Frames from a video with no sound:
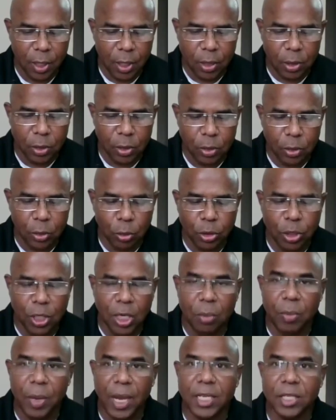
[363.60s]
social
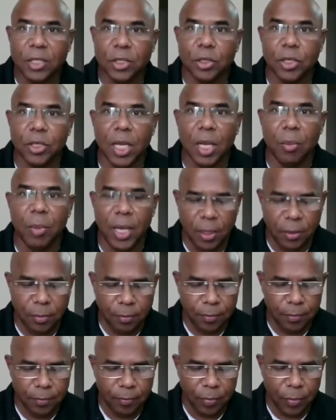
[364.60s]

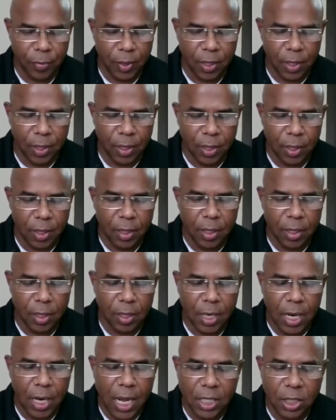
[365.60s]
mainstreaming,
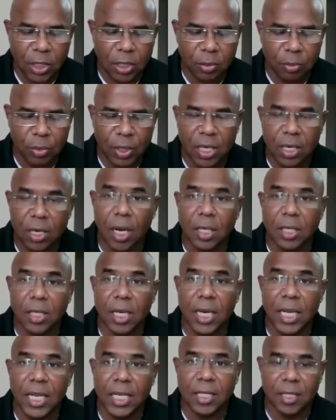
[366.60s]
last but not the
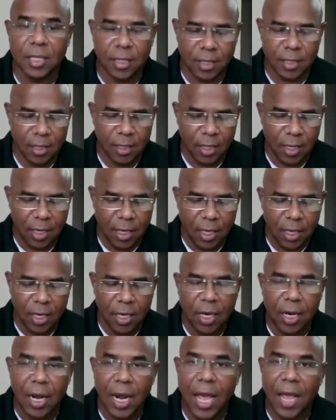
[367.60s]
least,
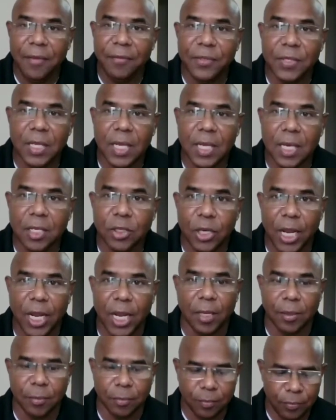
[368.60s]
life skill
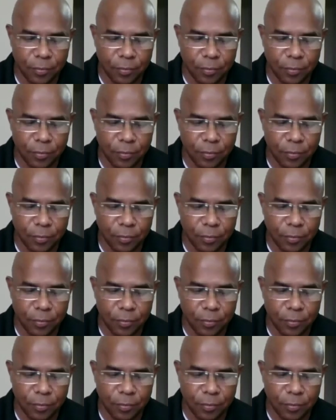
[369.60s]
training.